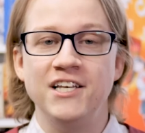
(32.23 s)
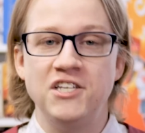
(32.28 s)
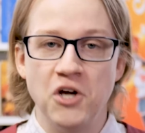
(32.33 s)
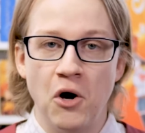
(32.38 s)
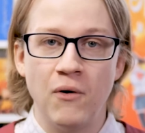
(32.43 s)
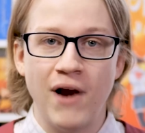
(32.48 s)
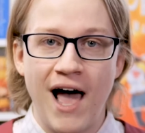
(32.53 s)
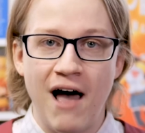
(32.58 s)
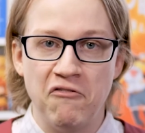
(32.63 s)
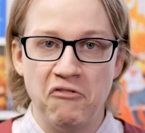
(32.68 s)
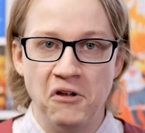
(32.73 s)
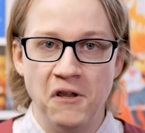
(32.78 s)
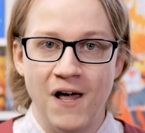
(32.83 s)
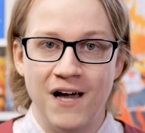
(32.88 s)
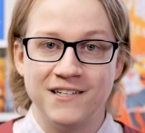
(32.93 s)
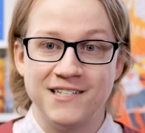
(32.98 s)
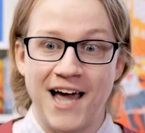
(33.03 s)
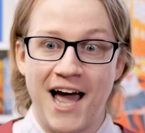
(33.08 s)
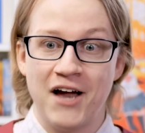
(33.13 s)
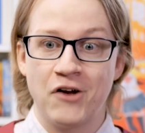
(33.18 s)
I don't have a
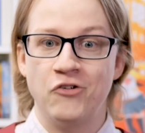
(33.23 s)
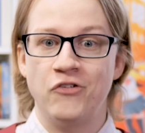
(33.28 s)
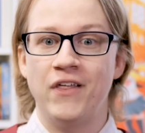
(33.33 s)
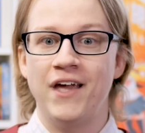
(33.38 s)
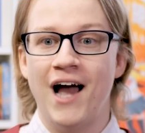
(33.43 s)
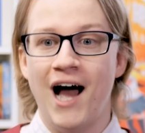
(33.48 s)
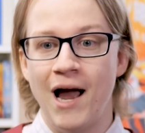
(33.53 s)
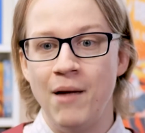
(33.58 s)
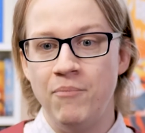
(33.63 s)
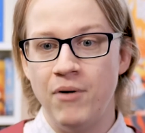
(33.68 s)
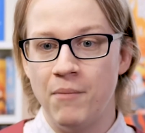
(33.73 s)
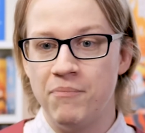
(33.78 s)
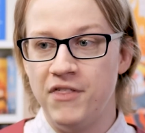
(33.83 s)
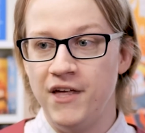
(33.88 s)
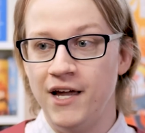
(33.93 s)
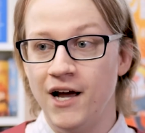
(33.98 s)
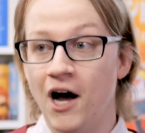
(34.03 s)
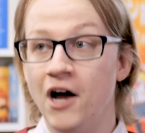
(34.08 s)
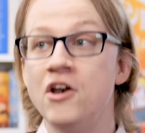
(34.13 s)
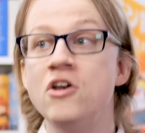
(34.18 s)
lot to actually hype up
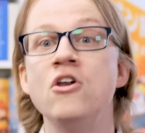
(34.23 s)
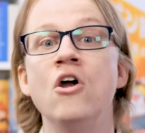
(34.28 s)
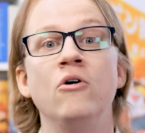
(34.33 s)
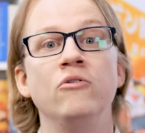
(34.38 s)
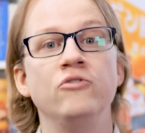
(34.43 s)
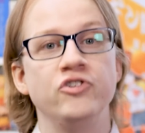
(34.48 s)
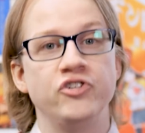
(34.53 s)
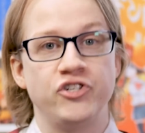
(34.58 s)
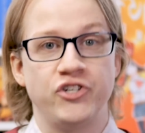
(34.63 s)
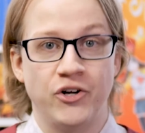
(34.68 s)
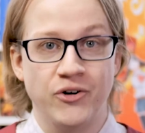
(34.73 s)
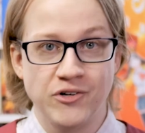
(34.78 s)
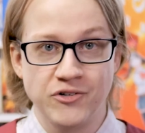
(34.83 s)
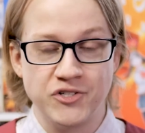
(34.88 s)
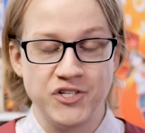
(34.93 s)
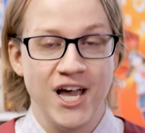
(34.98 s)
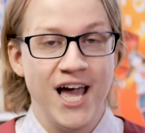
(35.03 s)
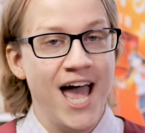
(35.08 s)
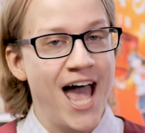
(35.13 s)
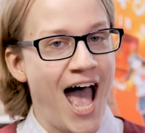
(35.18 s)
the unknown
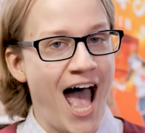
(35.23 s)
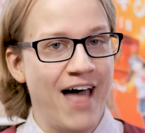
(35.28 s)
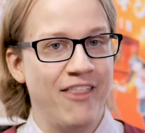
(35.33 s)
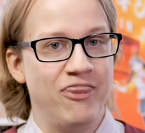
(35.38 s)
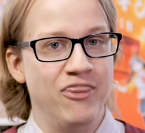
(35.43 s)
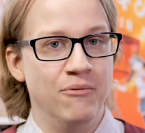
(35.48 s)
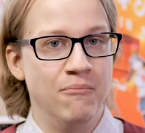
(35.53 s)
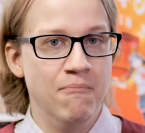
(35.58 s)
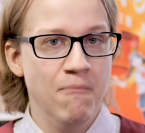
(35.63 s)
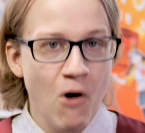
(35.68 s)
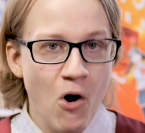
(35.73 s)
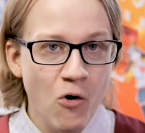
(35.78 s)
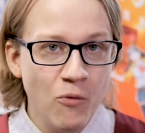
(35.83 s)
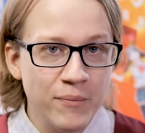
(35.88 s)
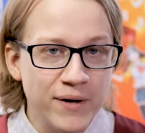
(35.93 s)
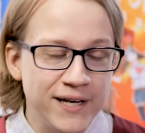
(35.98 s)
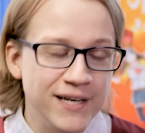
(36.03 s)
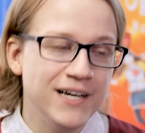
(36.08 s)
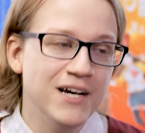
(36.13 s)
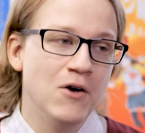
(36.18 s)
shows at the
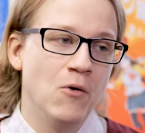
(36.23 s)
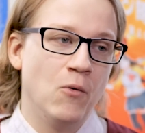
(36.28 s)
moment.